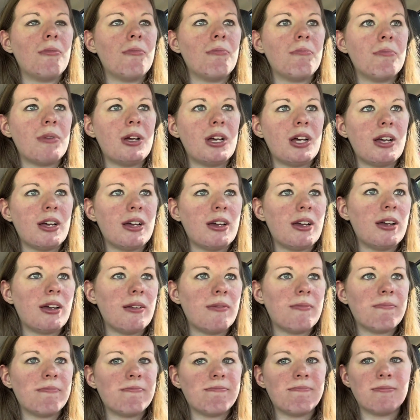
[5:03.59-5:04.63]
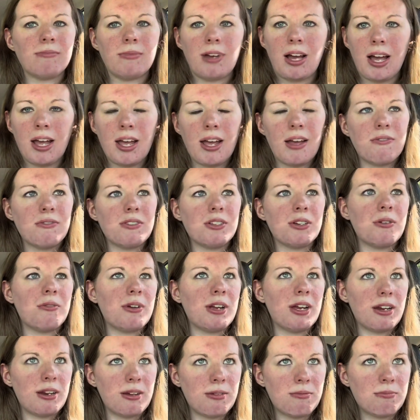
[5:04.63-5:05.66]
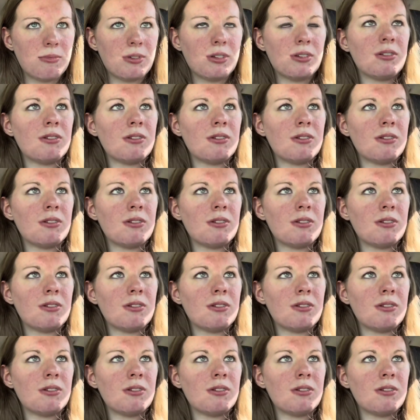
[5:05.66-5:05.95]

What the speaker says: but I have to go get him,